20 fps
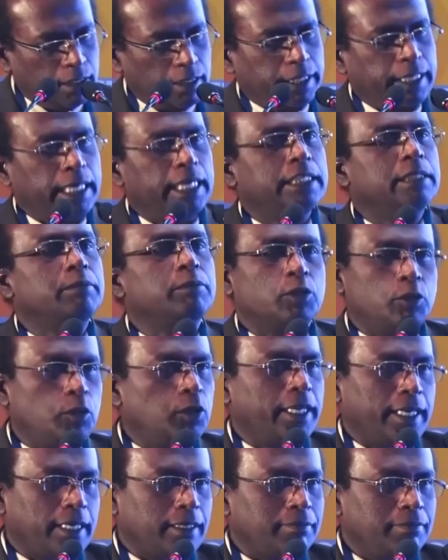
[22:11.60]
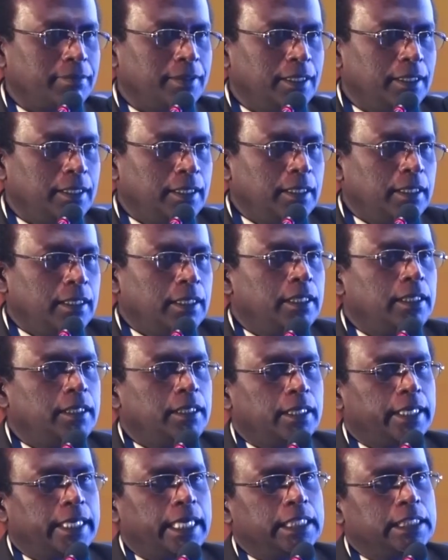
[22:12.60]
calcium scoring,
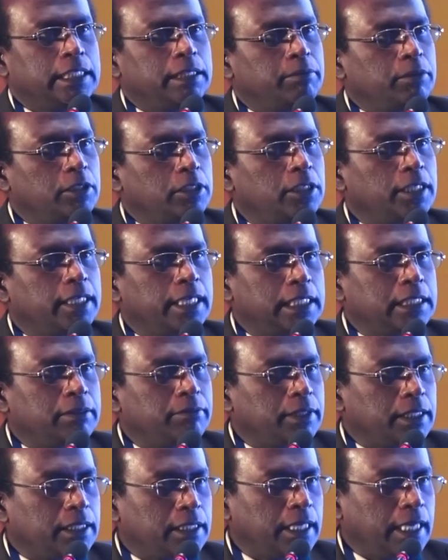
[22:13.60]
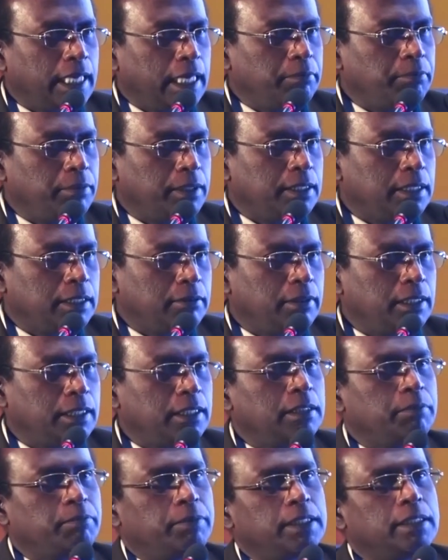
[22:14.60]
the tissue calcification happens where there
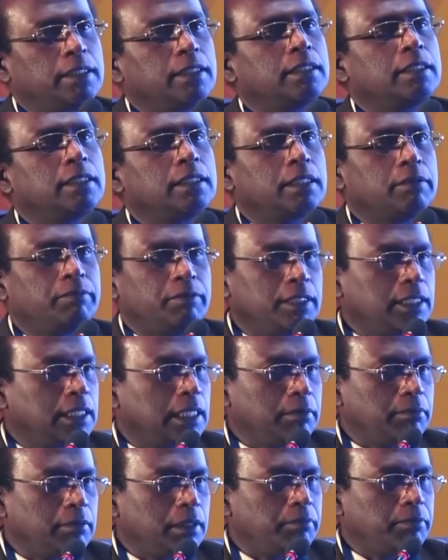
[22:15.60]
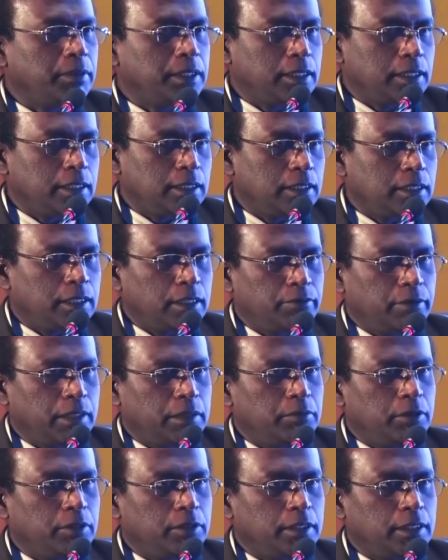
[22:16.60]
is persistence of ischemia, persistence of
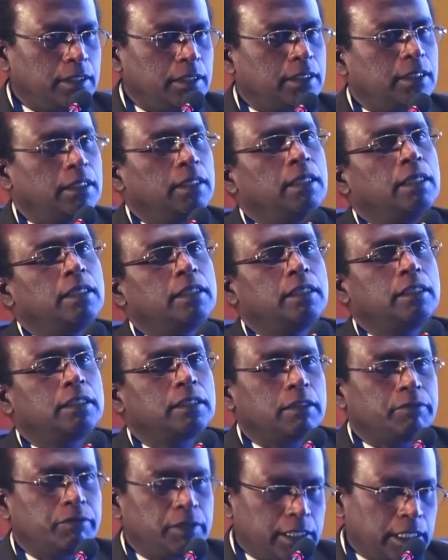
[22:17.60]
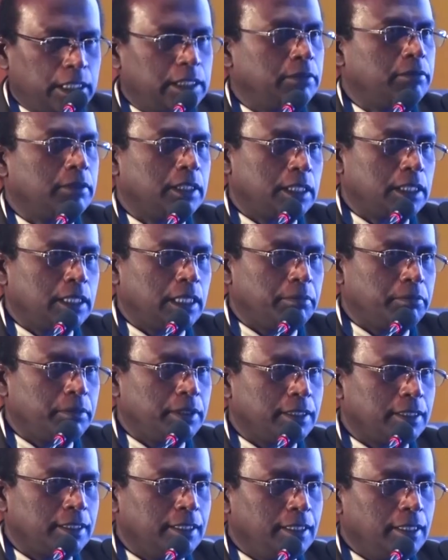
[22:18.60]
fibrosis, dystrophic calcification
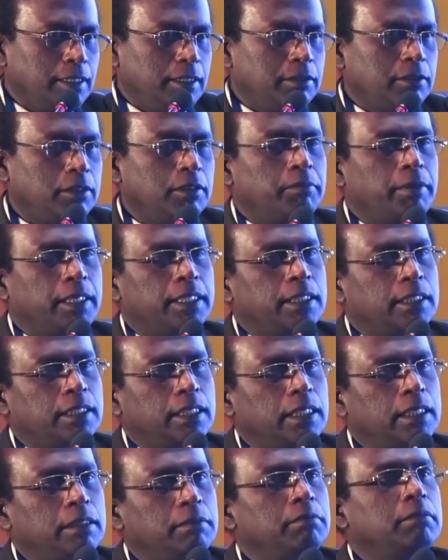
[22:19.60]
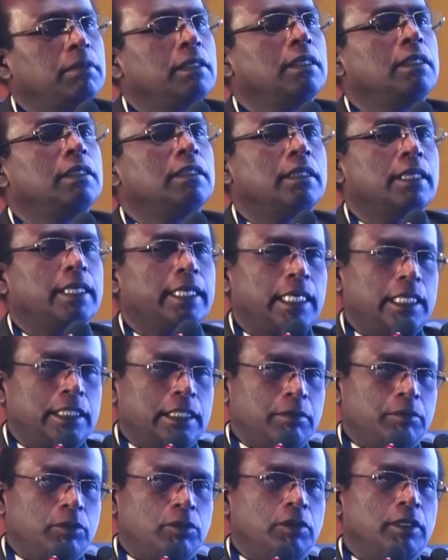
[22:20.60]
happens. So by the time the
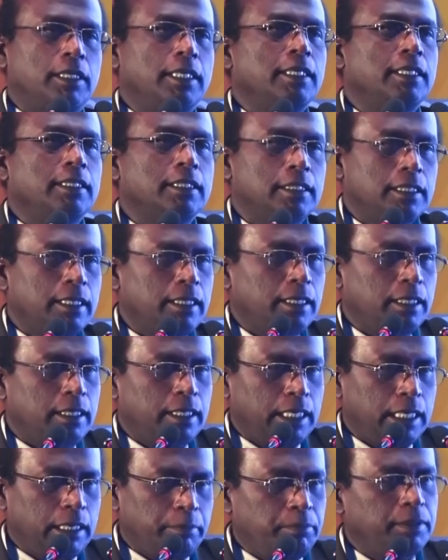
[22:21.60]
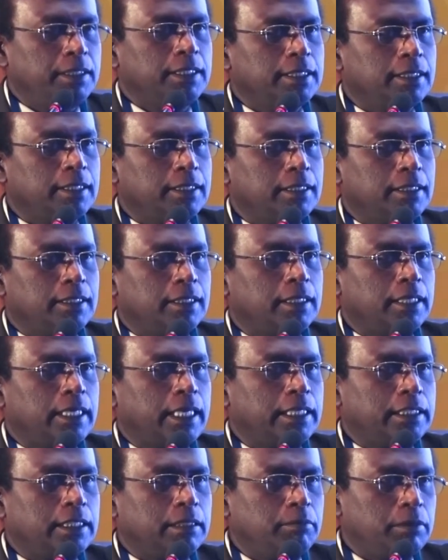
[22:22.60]
calcium scoring happens, the
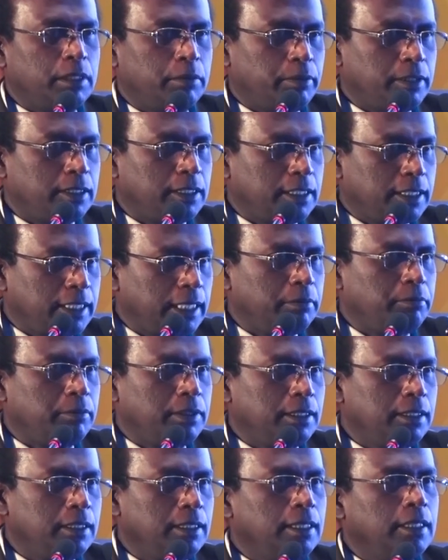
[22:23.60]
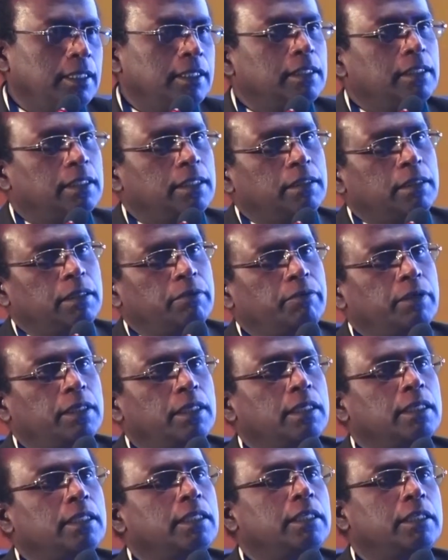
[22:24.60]
calcium deposits happens,
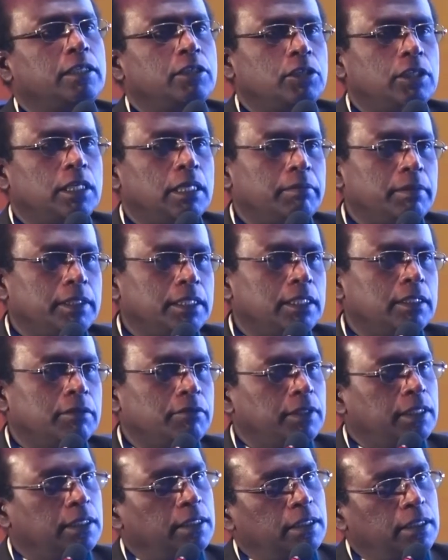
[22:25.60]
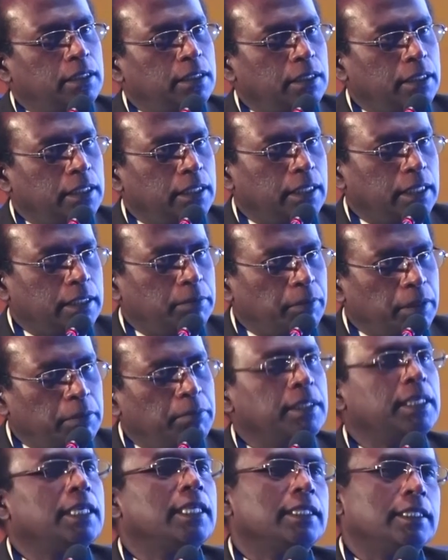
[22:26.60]
the tissue damage is further, it has
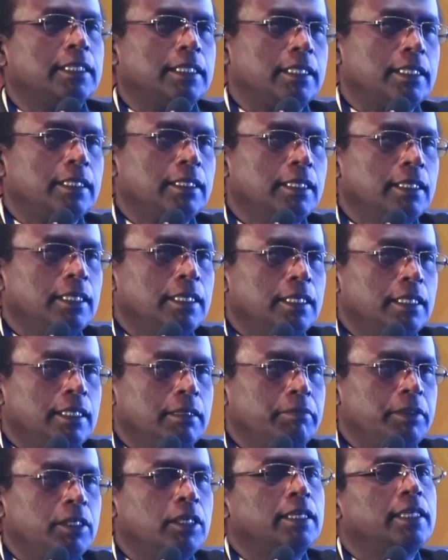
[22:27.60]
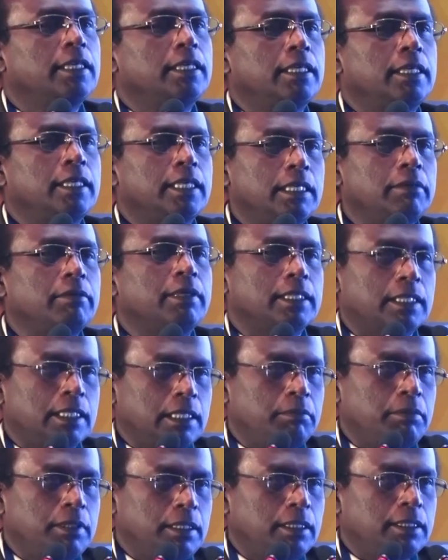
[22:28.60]
permanently set in beyond the
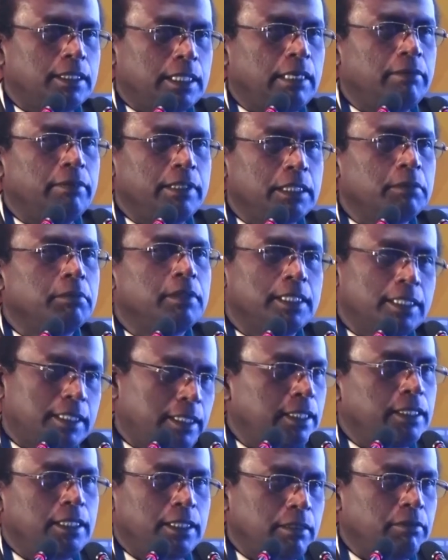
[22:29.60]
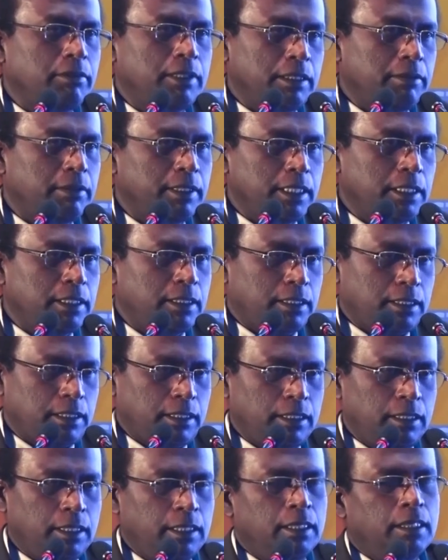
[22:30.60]
revasculable, salvageable stage we have reached.
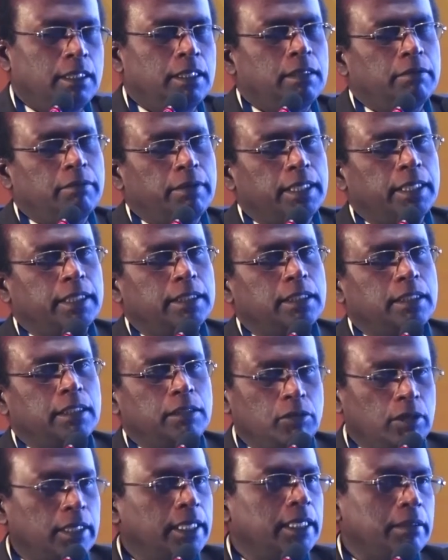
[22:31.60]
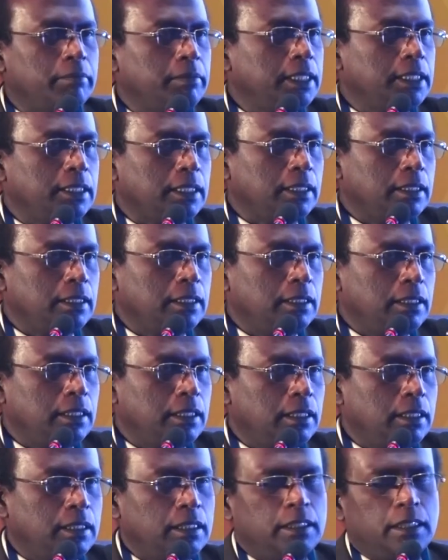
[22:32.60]
Whereas in nuclear imaging,
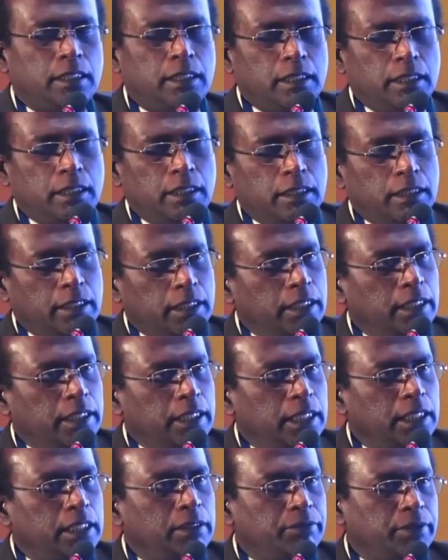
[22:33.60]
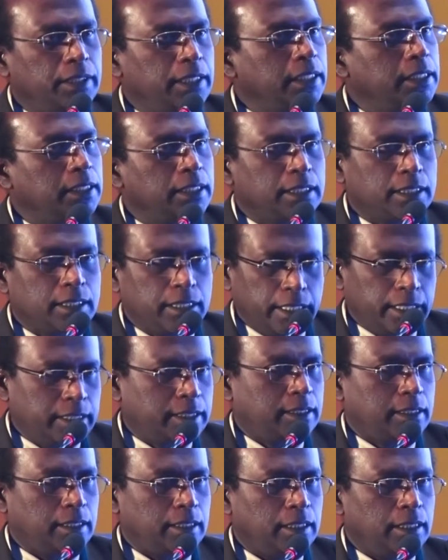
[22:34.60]
the degree of radiation is
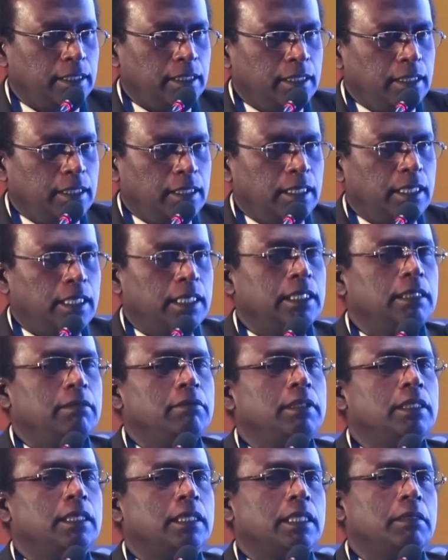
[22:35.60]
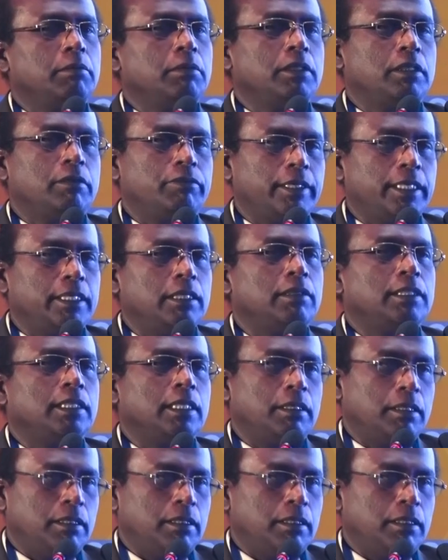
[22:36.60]
less. And we are able to find out